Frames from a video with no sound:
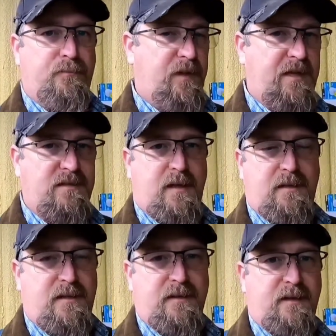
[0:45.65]
They say
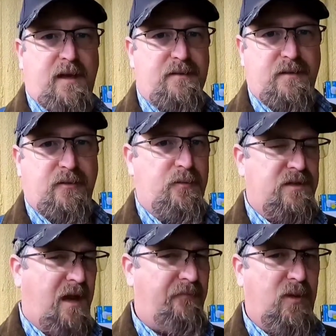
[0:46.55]
10,000
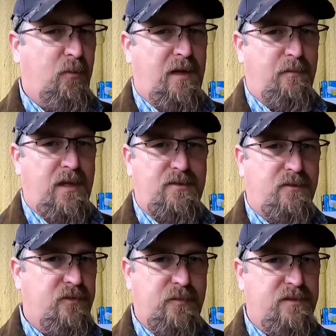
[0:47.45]
lumens. I have no way to measure
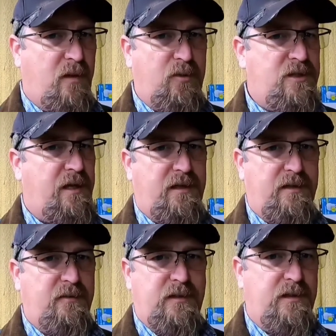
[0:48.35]
lumens. I wish I could
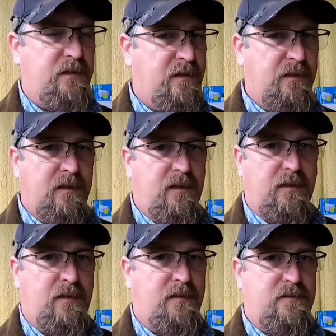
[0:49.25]
do it
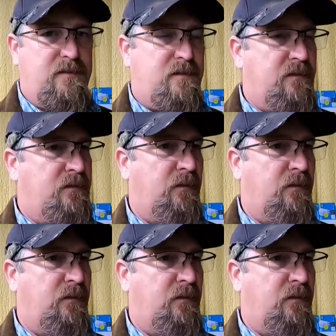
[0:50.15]
because,